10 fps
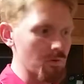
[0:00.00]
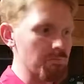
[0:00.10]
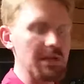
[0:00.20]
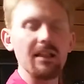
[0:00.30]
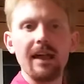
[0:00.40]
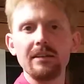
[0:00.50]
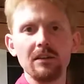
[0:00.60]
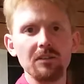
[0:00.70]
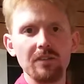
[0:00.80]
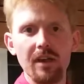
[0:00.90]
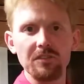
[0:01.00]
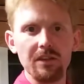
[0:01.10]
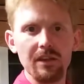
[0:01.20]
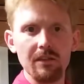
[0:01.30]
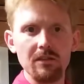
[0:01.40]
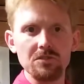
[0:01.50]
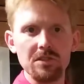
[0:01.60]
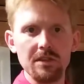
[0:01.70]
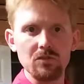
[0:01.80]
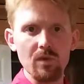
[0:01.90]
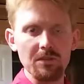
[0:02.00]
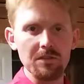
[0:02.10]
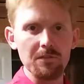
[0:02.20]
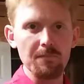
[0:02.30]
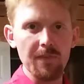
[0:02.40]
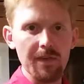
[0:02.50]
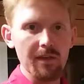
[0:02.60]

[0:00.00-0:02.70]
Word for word: We'd be glad to discuss any of those things with you.